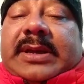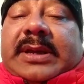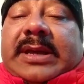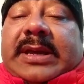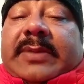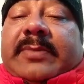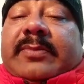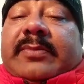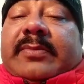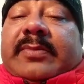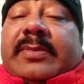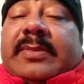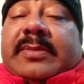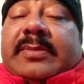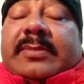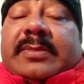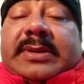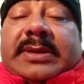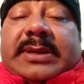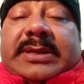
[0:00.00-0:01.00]
Him
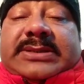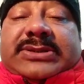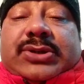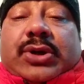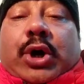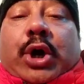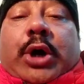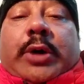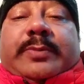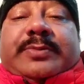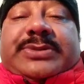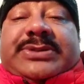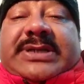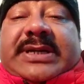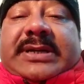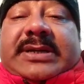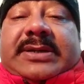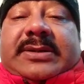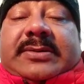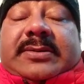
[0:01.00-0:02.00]
is
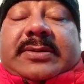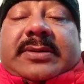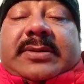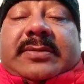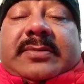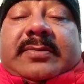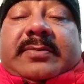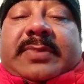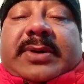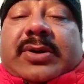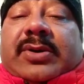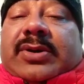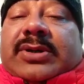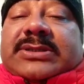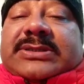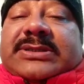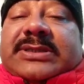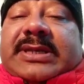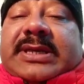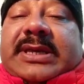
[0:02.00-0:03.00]
object
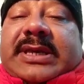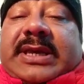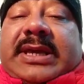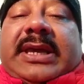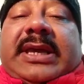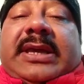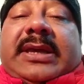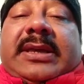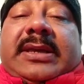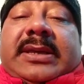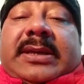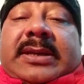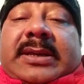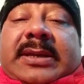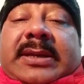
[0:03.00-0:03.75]
because he,